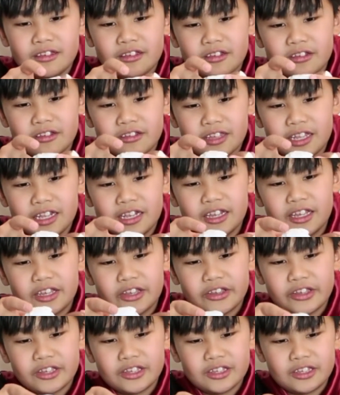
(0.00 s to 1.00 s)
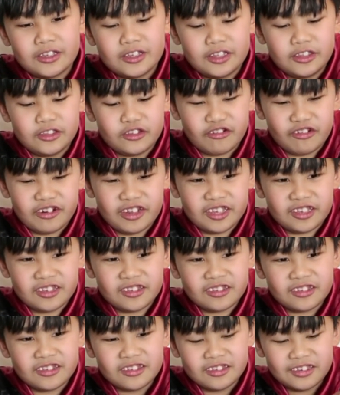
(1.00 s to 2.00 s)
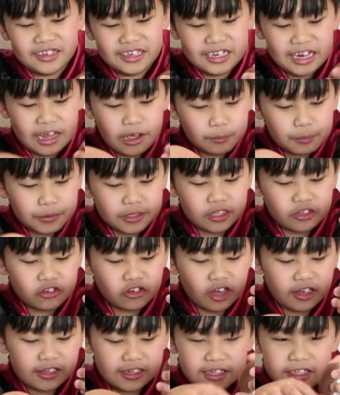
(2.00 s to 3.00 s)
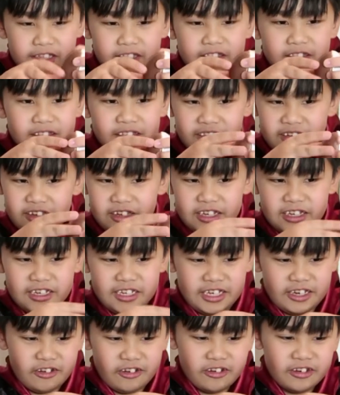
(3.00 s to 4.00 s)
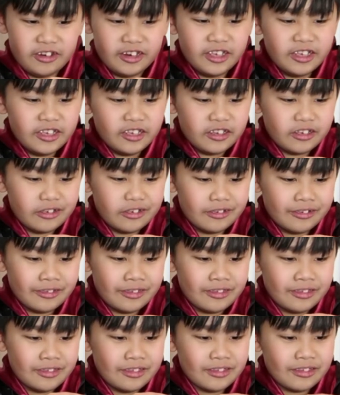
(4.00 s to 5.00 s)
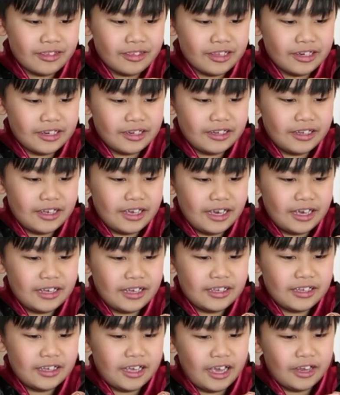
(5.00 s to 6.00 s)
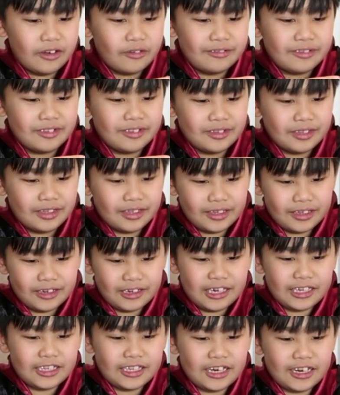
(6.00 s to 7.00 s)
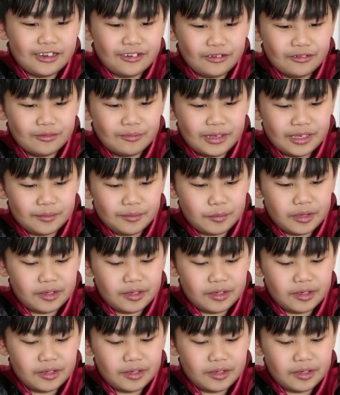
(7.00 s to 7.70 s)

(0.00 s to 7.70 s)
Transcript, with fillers: Because I like Kinder Eggs. And I'll put the chocolate in, in here. Because um, mm, I don't like that I don't